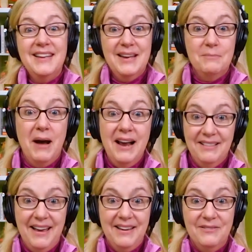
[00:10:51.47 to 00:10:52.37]
in my
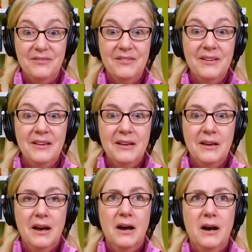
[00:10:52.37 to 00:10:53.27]
life,
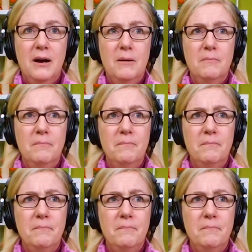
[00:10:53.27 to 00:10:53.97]
that,